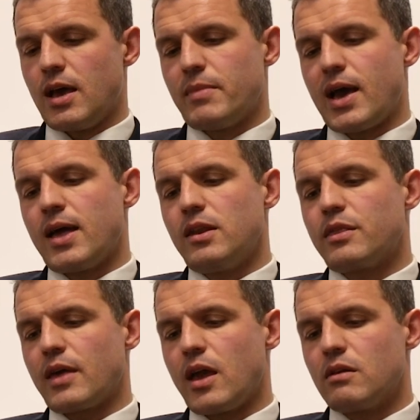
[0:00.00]
And
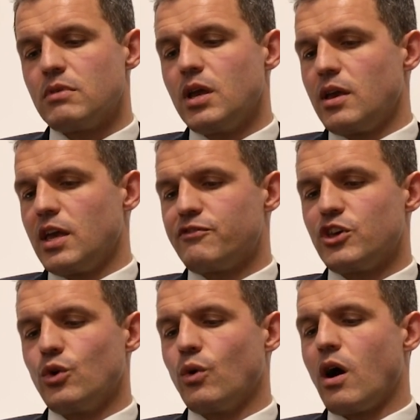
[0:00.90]
then if
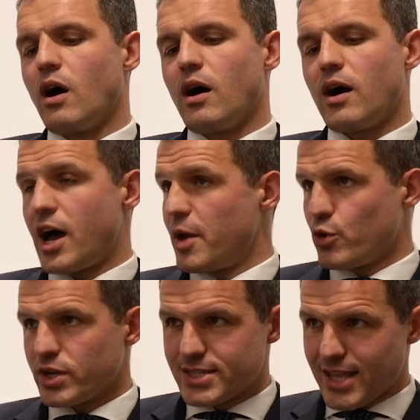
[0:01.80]
you are a
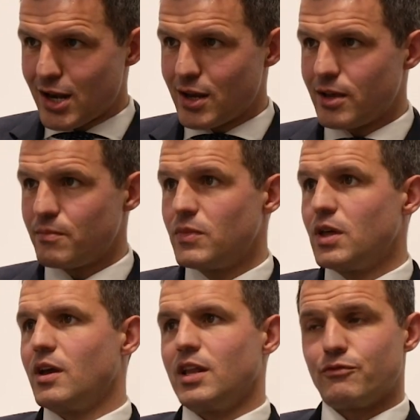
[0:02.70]
hyperextender,
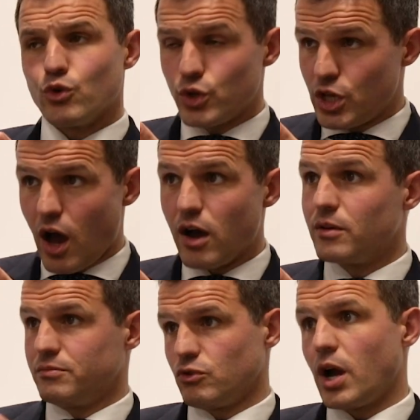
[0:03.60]
and if you're
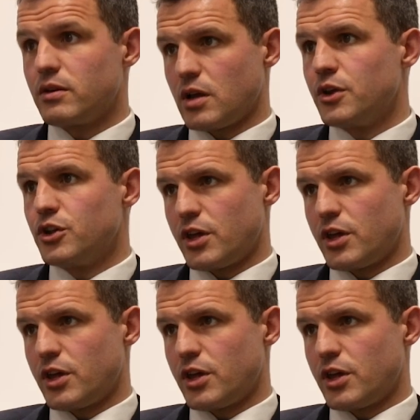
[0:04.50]
young, right, under